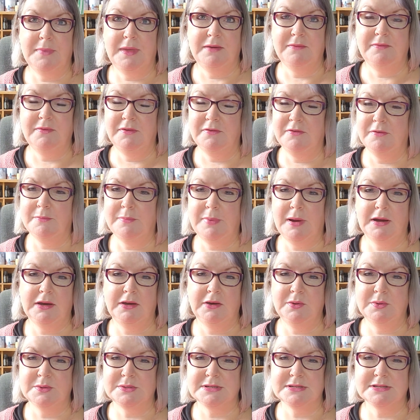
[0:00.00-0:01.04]
even if the pattern
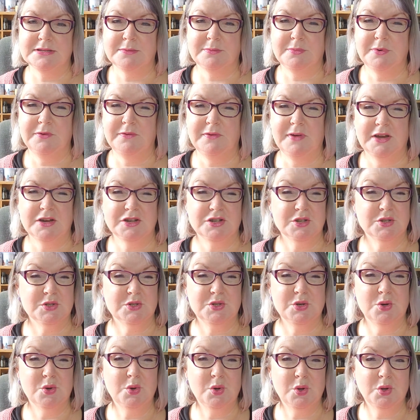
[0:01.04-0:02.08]
uses abbreviations
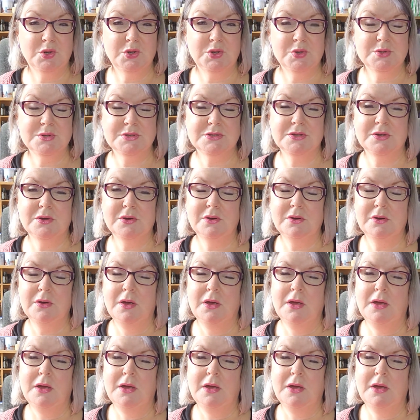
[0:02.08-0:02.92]
you're not used to